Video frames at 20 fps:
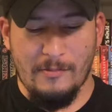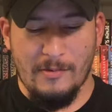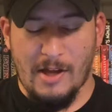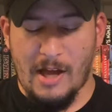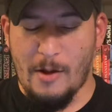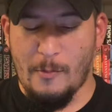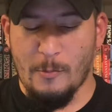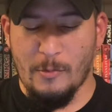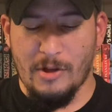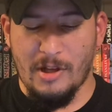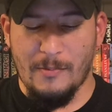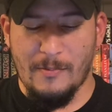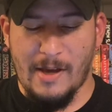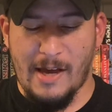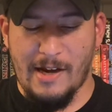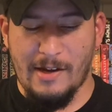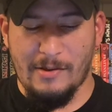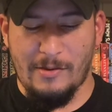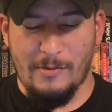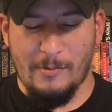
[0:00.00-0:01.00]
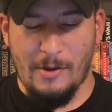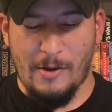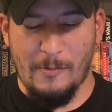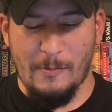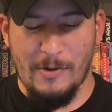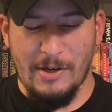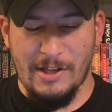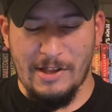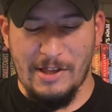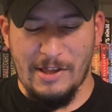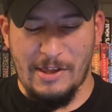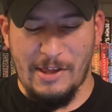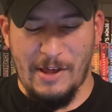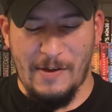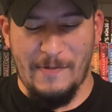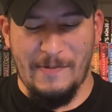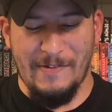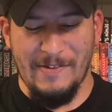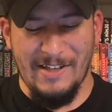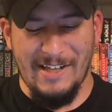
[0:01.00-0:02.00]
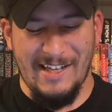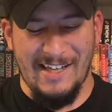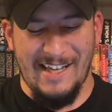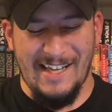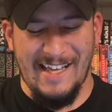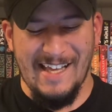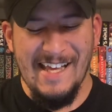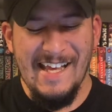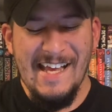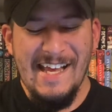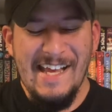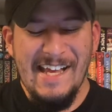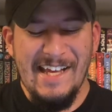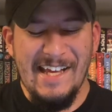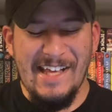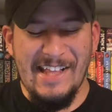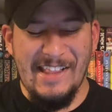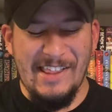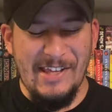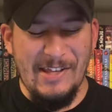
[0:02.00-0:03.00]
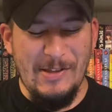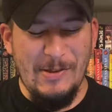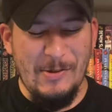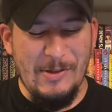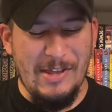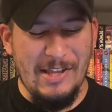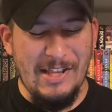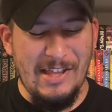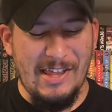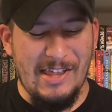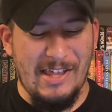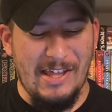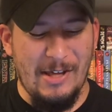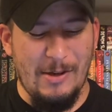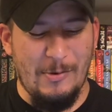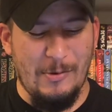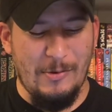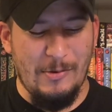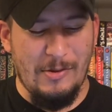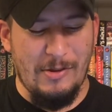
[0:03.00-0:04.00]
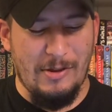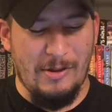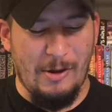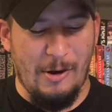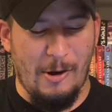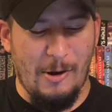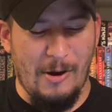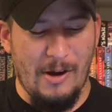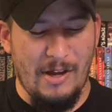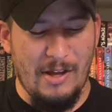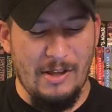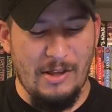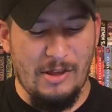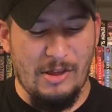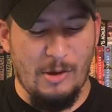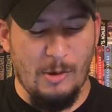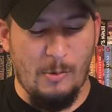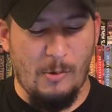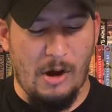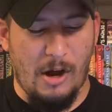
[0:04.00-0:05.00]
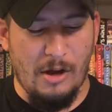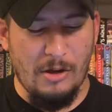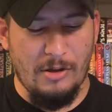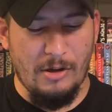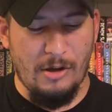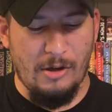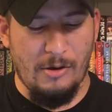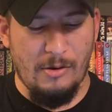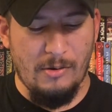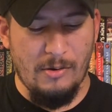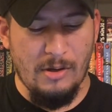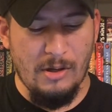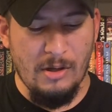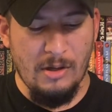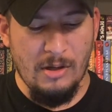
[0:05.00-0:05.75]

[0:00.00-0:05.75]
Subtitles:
I'm really bad at reading this stuff. Continues in the sequel starring Sawako